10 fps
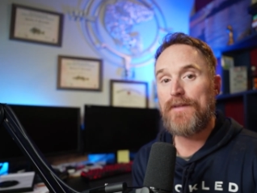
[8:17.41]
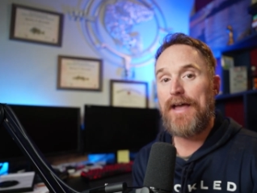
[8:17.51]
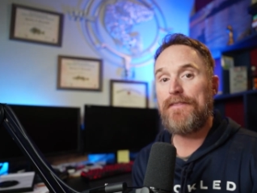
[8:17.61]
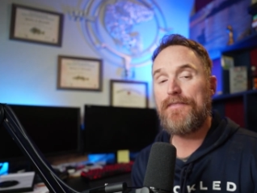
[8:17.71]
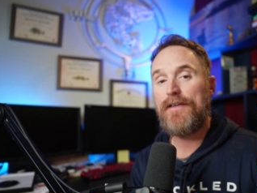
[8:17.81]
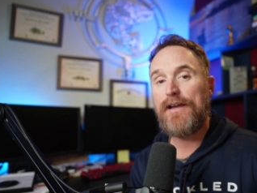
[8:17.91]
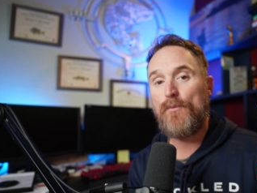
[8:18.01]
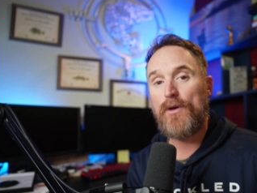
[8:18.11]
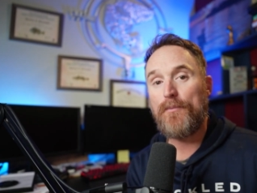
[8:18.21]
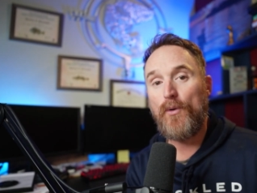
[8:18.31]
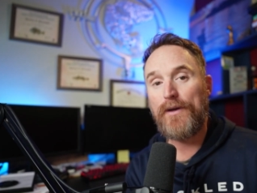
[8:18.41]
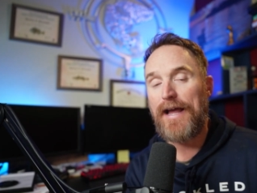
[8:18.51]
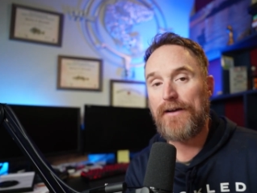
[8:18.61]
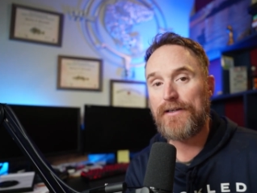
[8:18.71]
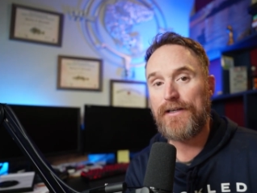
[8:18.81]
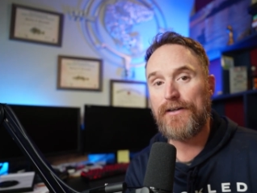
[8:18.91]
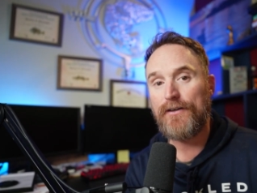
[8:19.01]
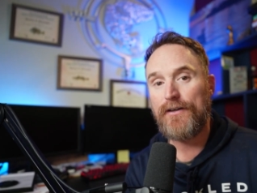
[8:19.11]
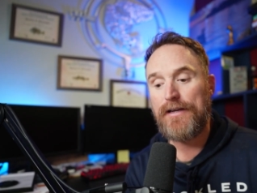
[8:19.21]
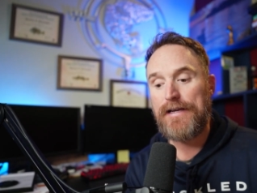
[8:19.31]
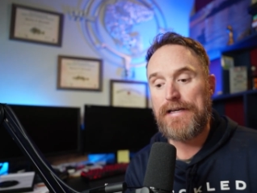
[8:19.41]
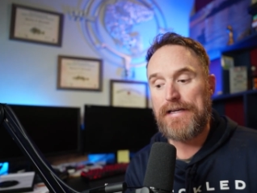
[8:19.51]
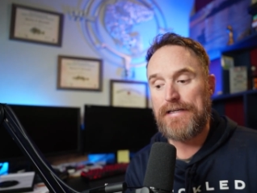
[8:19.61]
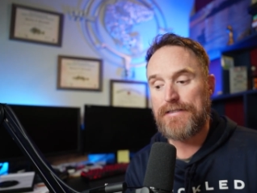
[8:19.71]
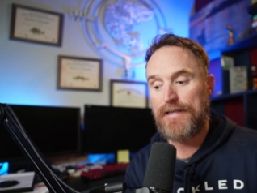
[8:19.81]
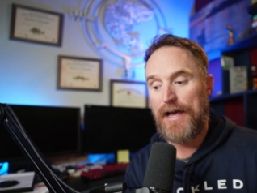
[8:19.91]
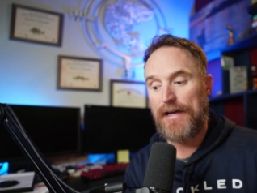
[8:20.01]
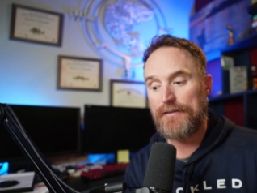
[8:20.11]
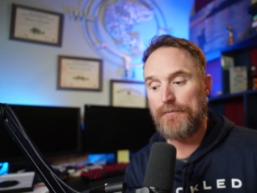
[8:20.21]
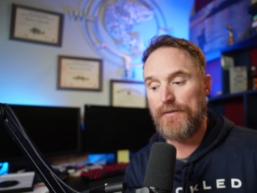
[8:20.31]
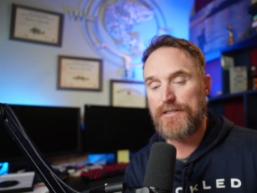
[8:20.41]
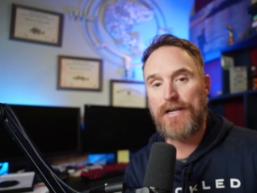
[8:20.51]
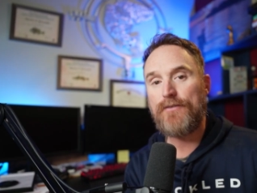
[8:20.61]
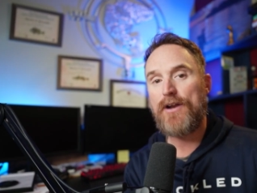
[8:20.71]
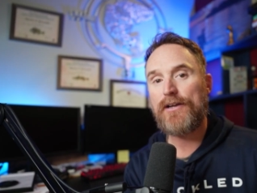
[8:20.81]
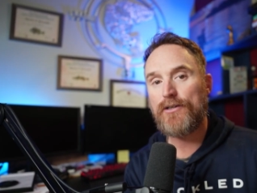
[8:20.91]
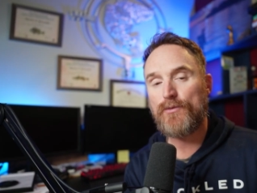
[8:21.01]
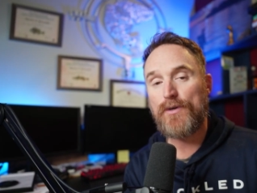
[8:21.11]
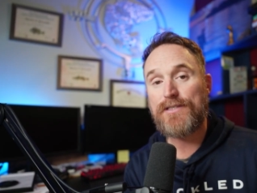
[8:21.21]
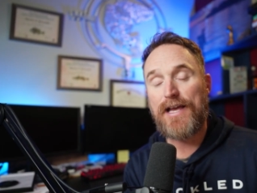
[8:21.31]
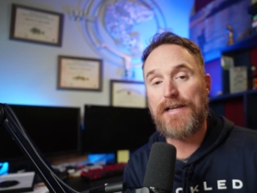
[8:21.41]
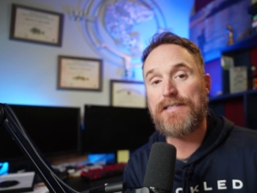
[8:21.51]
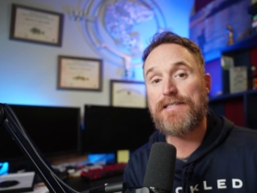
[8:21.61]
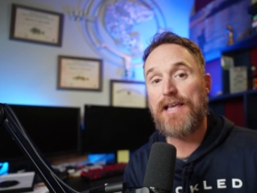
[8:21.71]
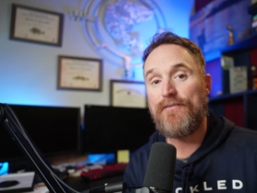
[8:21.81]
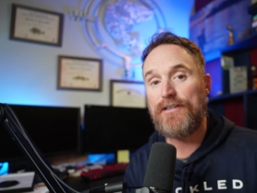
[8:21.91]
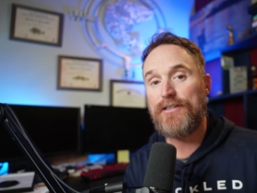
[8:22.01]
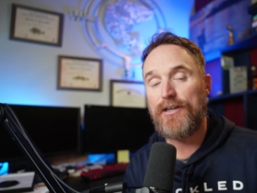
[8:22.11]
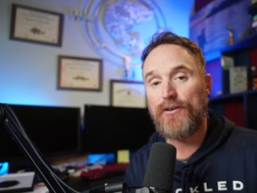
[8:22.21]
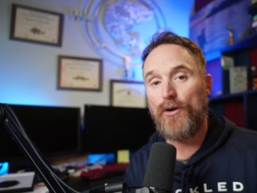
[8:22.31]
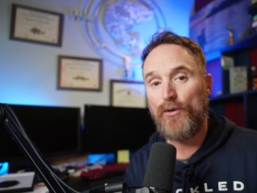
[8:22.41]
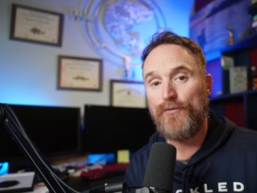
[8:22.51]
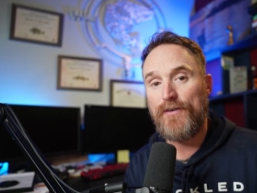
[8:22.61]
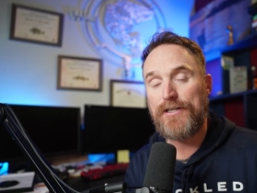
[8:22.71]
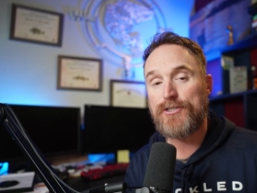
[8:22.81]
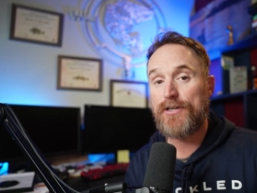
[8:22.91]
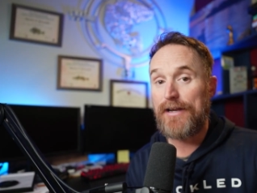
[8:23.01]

And the thing I want to point out here is that the state record was a seven year old fish.